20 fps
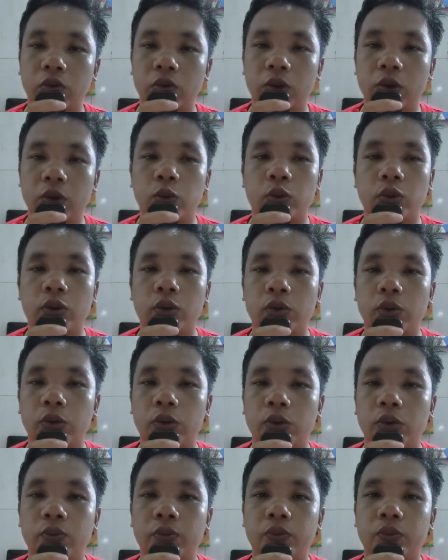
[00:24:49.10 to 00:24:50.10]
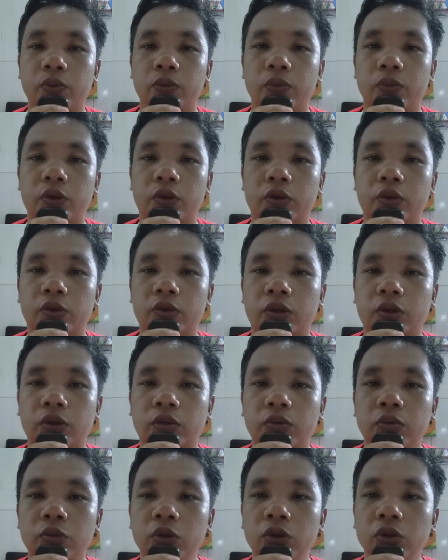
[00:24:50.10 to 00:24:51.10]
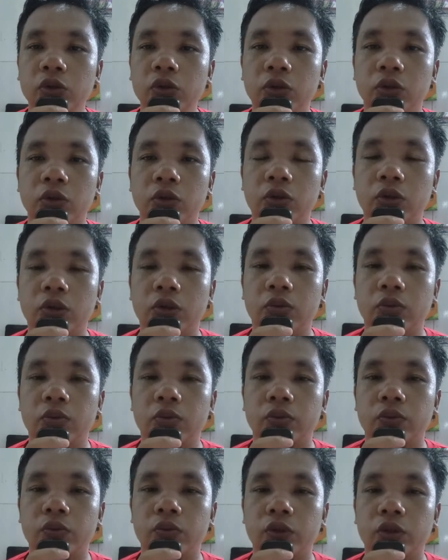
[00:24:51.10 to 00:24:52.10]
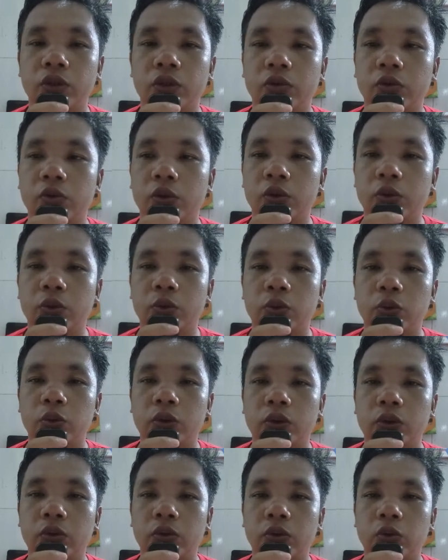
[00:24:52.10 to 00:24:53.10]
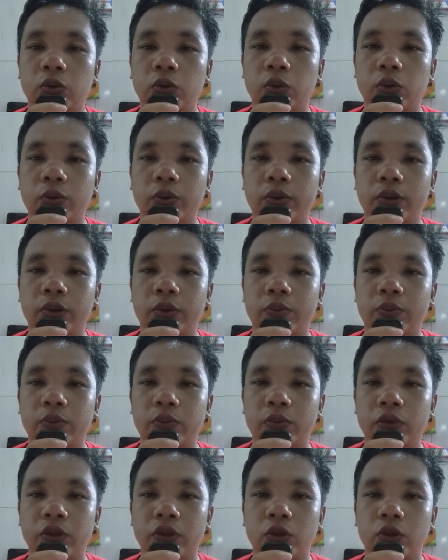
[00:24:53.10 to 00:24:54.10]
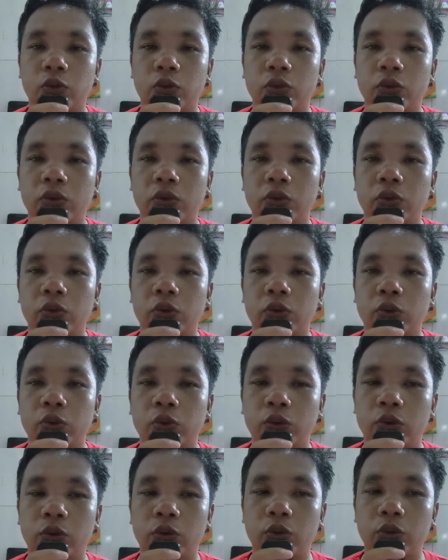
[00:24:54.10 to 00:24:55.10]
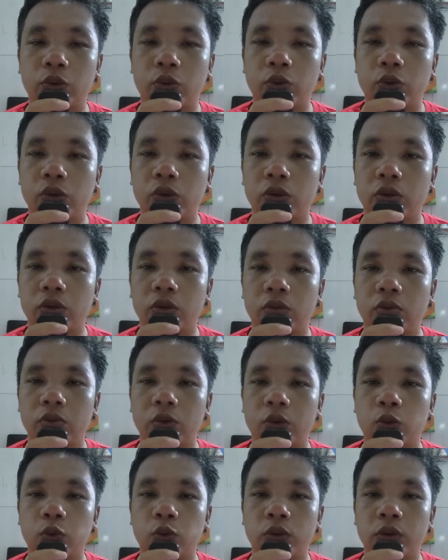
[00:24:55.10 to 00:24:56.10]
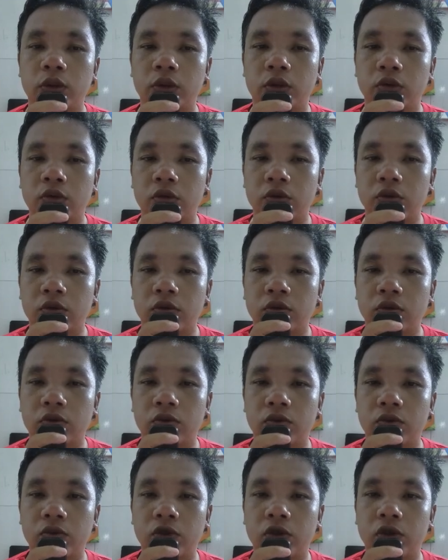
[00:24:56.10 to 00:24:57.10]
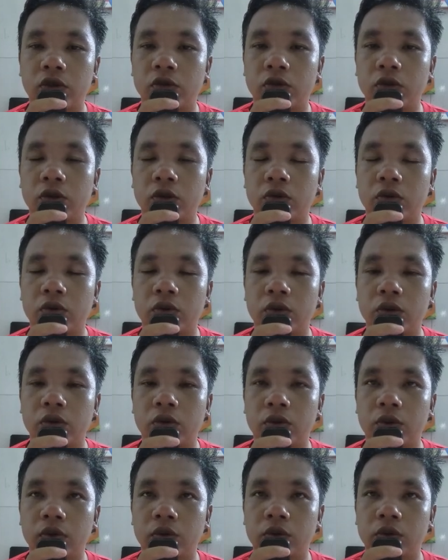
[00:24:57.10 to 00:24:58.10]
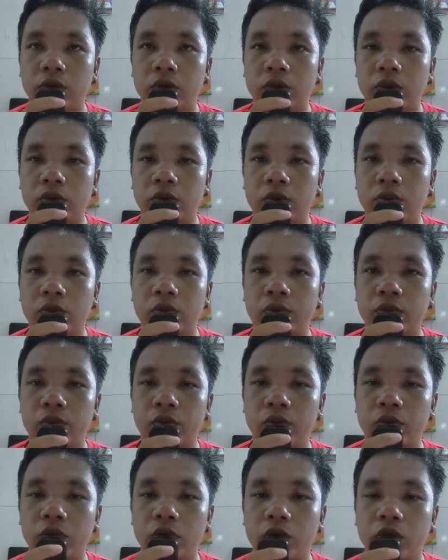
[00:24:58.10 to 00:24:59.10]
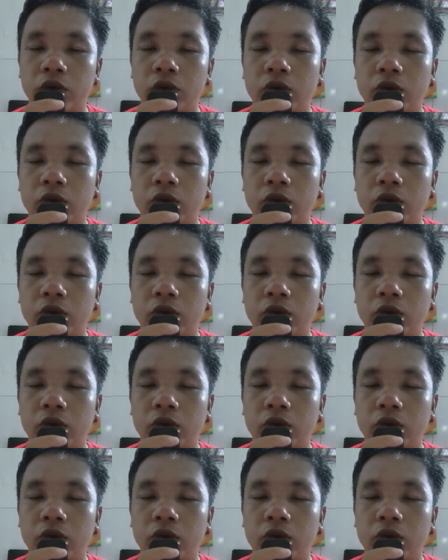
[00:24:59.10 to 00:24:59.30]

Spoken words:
They divided their time between the bustling city and their cozy cabin in the mountains. In the city, Lucas continued to manage his family's corporation.